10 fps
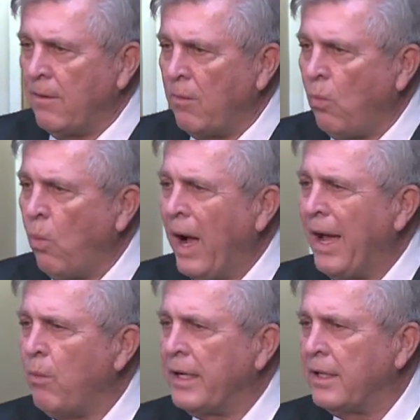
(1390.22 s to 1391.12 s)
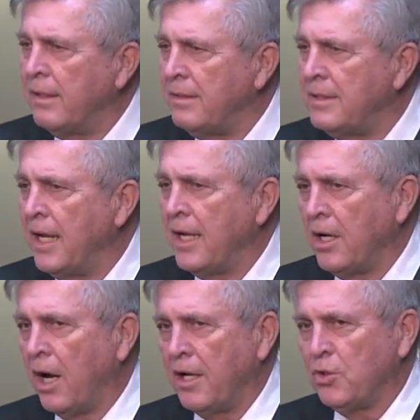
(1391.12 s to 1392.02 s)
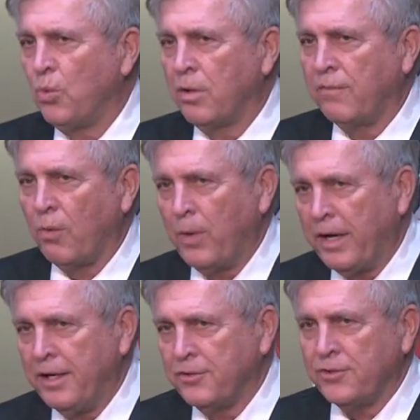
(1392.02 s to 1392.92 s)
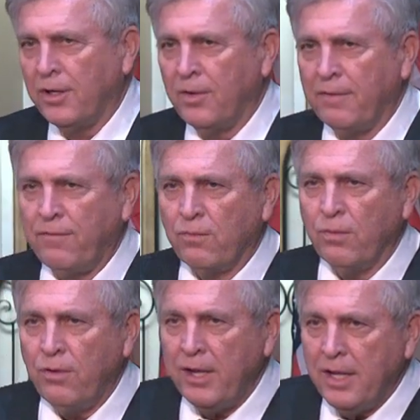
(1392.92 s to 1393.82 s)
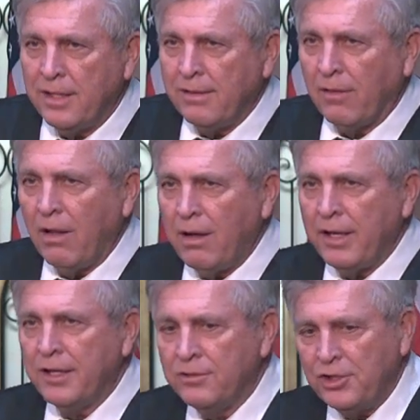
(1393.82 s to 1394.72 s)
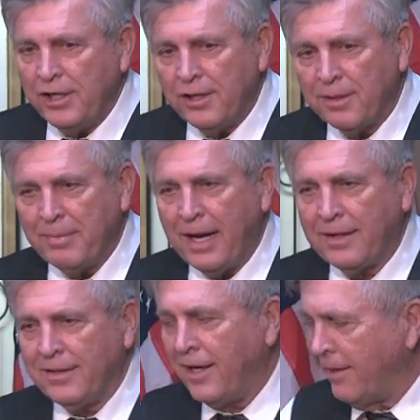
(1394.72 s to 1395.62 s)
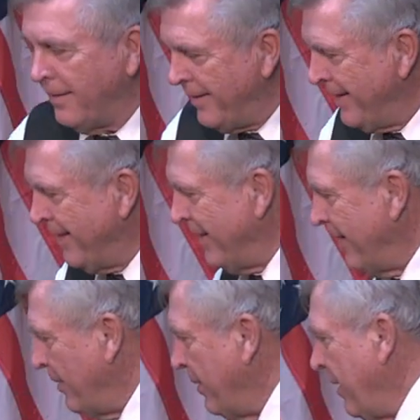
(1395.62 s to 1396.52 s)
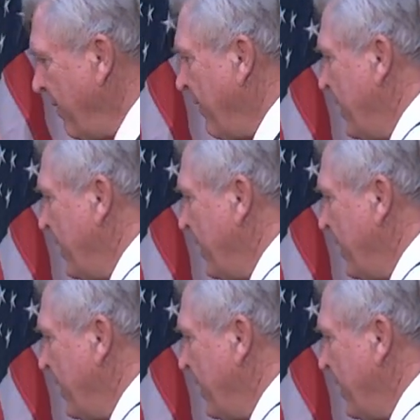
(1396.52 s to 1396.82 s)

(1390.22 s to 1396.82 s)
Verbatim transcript: why we can take God's word for what it is. So if Rudy and Lonnie and Jeannie are back there, we can invite